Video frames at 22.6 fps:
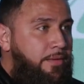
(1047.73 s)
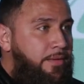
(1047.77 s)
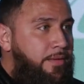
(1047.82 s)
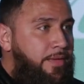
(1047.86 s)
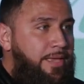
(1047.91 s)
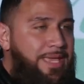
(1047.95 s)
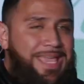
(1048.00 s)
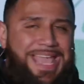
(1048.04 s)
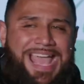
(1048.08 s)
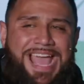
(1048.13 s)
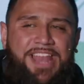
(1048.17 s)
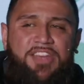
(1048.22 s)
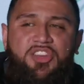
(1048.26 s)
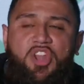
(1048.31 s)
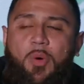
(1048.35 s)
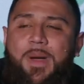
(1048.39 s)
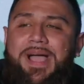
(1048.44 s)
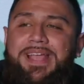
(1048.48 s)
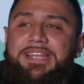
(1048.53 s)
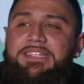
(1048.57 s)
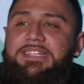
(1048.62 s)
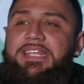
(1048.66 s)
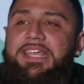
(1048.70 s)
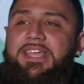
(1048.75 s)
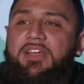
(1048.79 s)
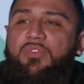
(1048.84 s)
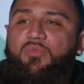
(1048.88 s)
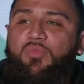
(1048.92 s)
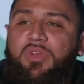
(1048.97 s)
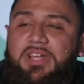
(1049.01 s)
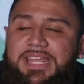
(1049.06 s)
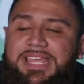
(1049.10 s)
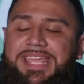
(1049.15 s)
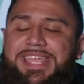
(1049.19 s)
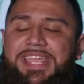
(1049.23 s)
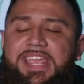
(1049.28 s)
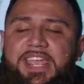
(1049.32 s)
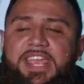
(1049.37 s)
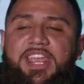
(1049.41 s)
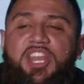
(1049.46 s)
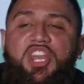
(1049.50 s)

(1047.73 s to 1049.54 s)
He had no idea, really. He,